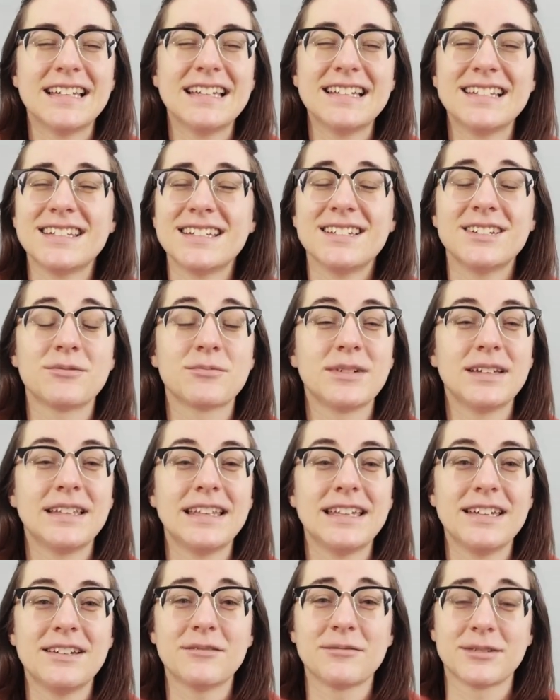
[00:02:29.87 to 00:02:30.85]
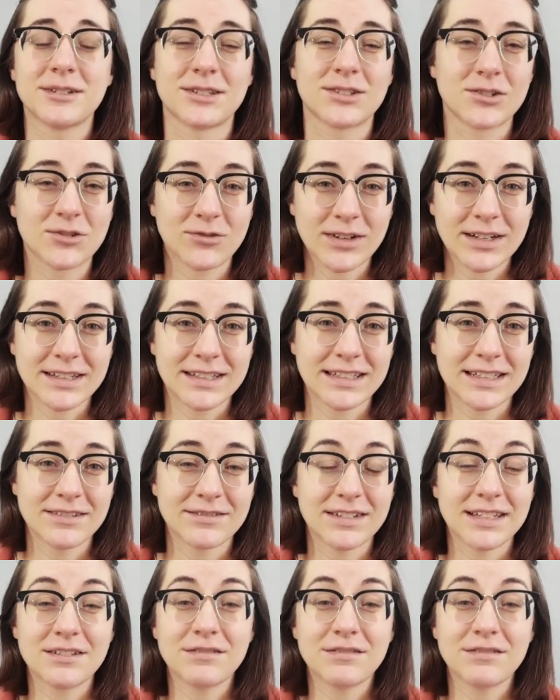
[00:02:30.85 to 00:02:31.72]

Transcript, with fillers: isn't really restrictive.